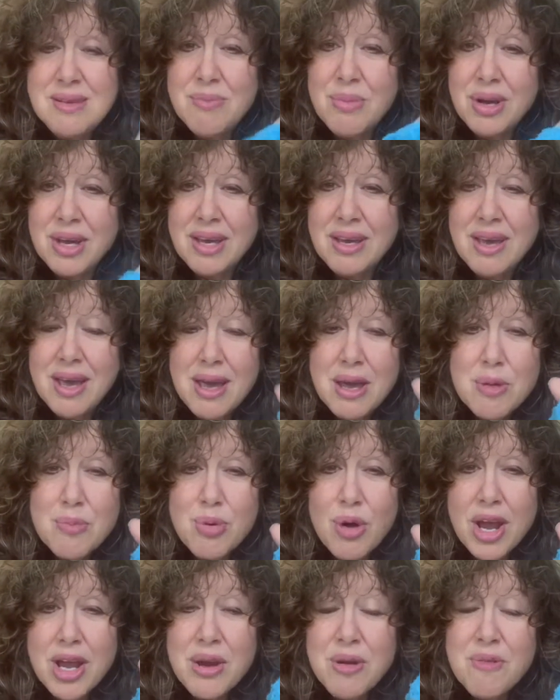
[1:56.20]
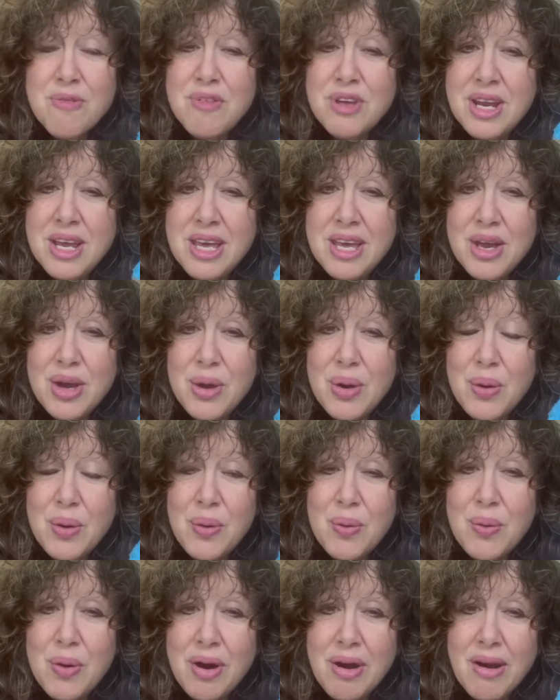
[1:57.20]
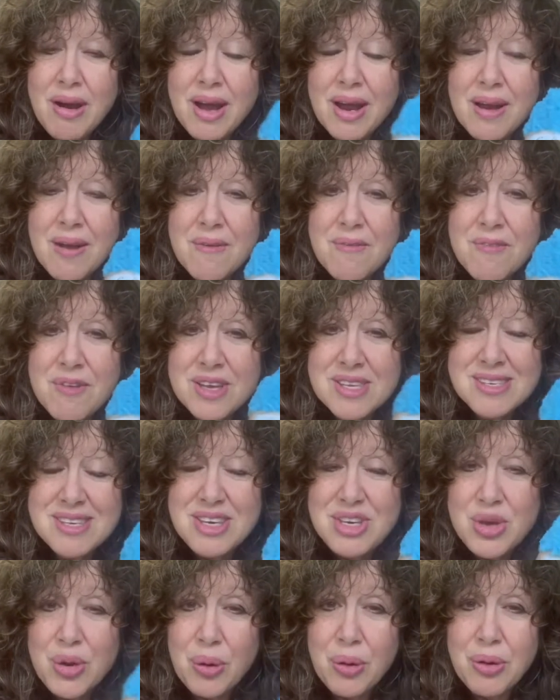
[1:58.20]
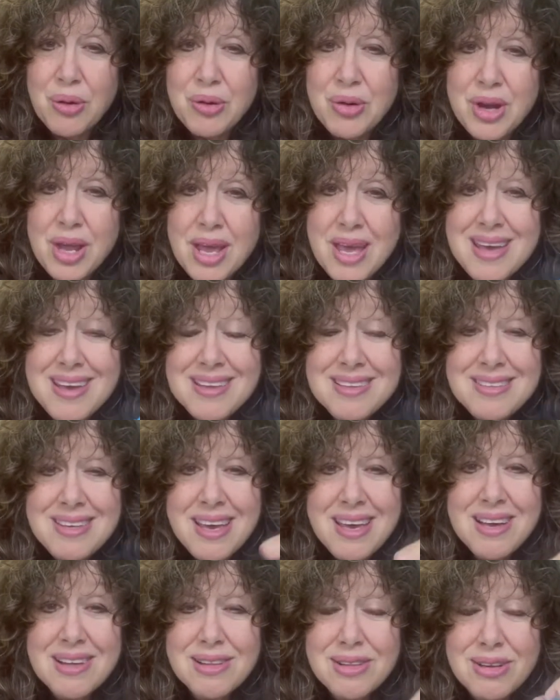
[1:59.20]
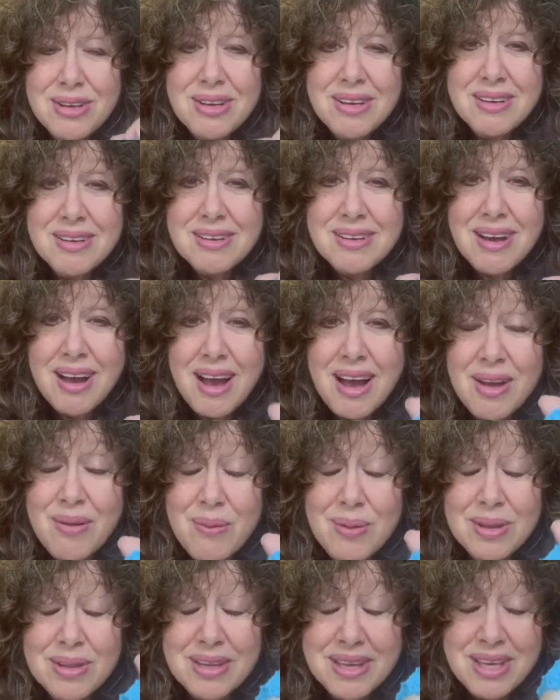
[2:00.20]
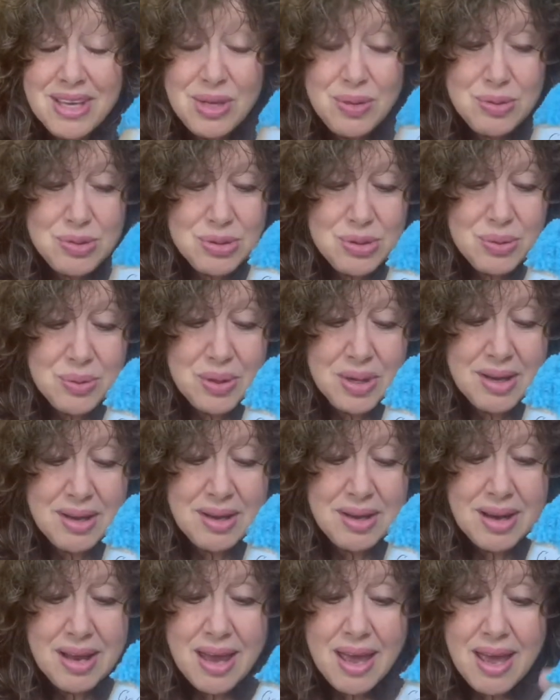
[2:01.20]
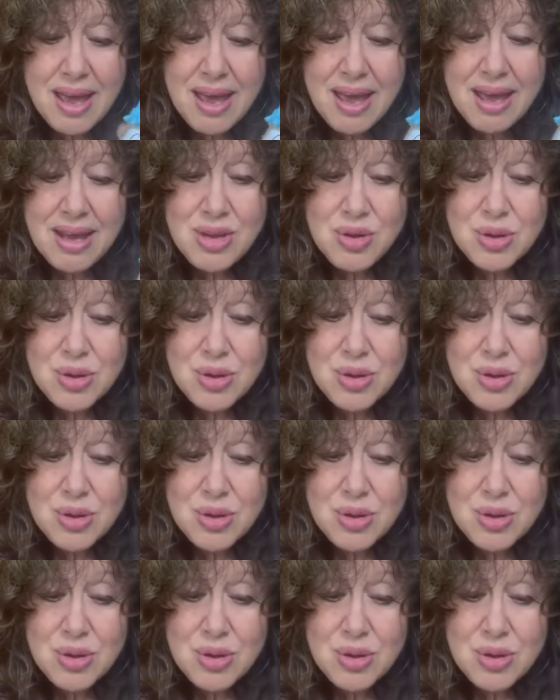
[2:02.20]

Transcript: my prior video on fuzzy yarn, take a look. I will link you to it and you